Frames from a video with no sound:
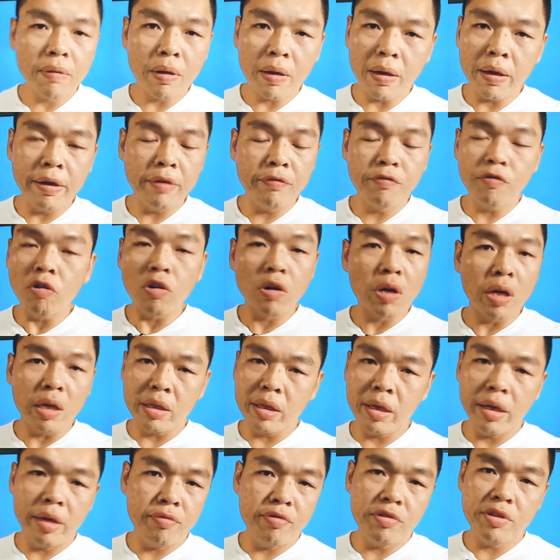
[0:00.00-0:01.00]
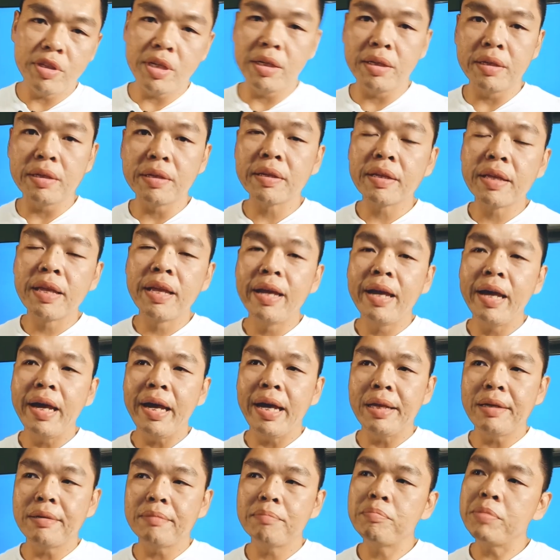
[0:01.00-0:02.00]
I forgot everything
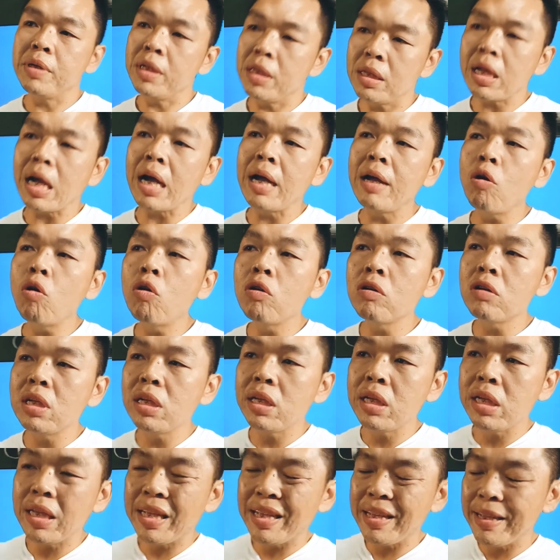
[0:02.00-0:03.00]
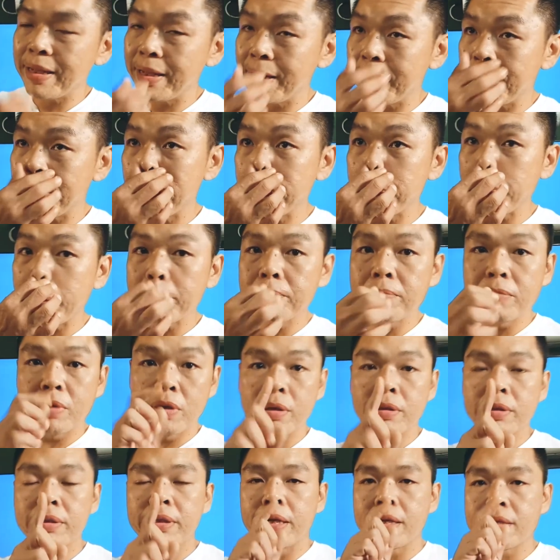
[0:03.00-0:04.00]
and but I only
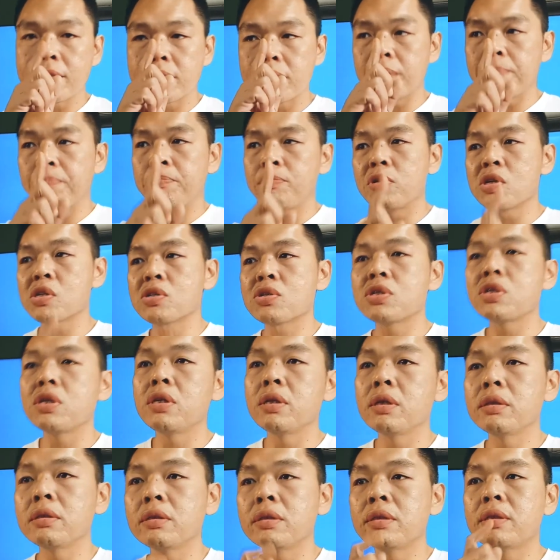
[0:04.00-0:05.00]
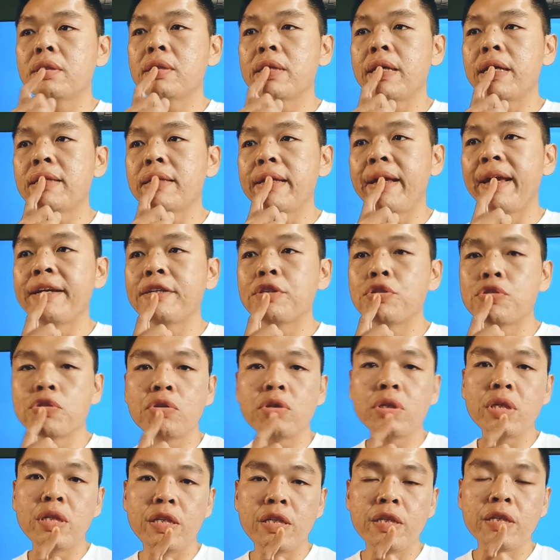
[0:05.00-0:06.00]
remember there's a person that
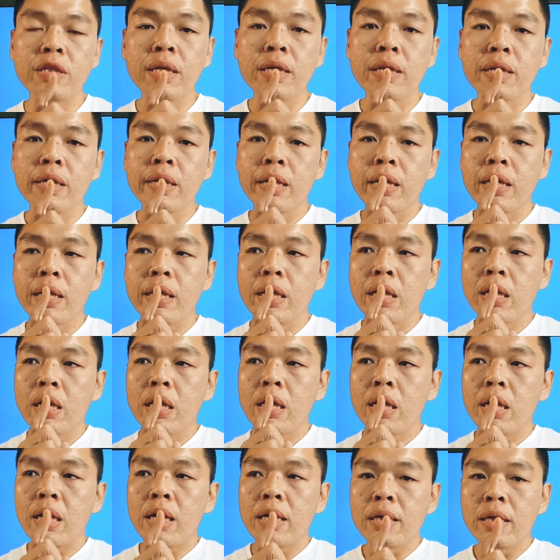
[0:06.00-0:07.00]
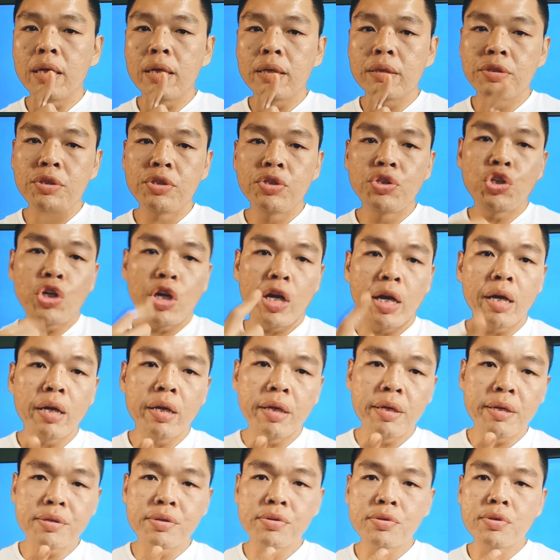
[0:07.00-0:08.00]
actually uh, share
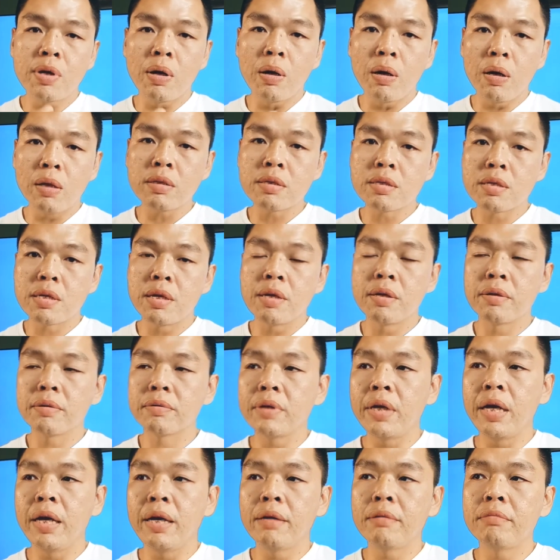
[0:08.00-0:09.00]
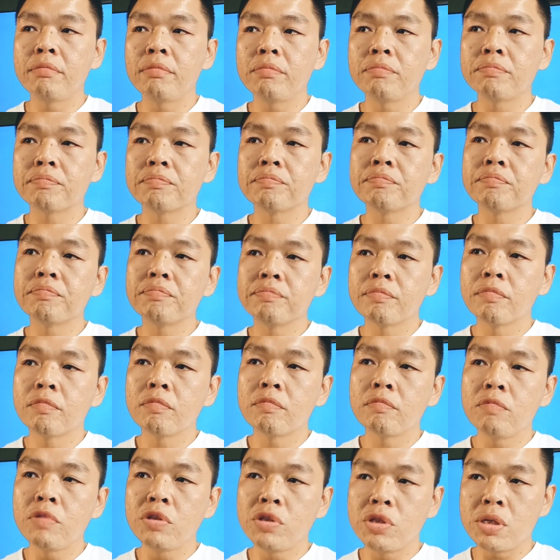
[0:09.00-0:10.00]
his thought and
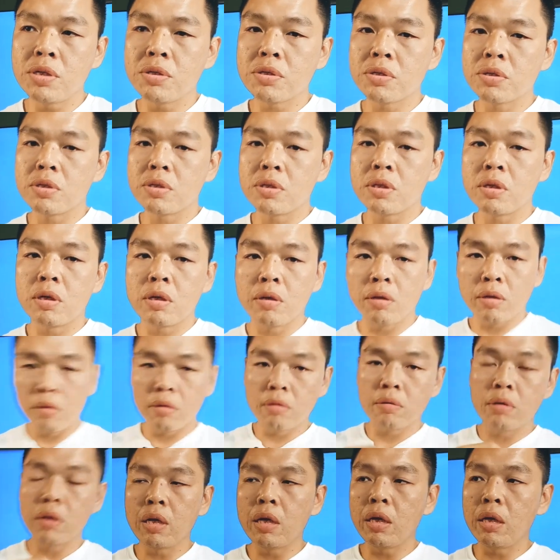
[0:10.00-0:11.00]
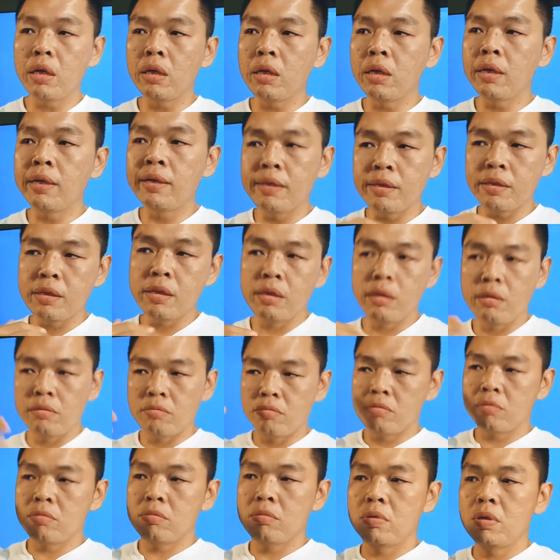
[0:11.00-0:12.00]
which is he
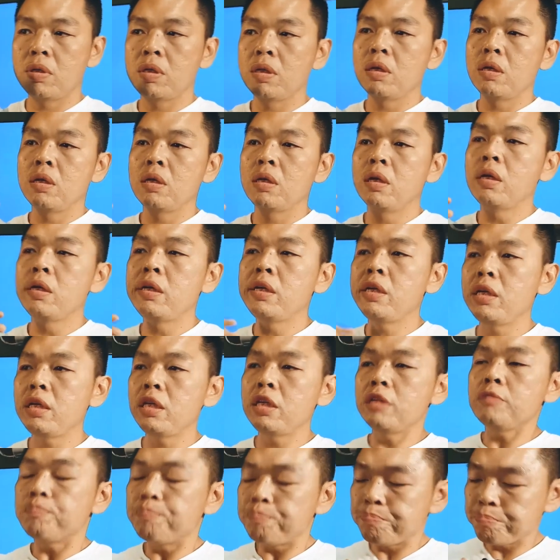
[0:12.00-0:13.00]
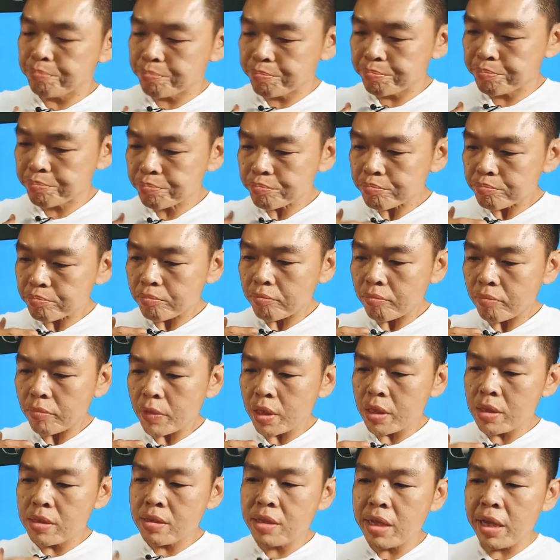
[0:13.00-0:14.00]
he
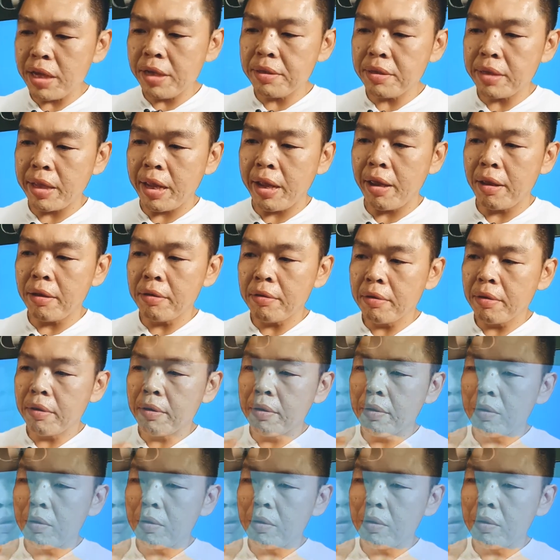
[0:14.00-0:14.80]
said that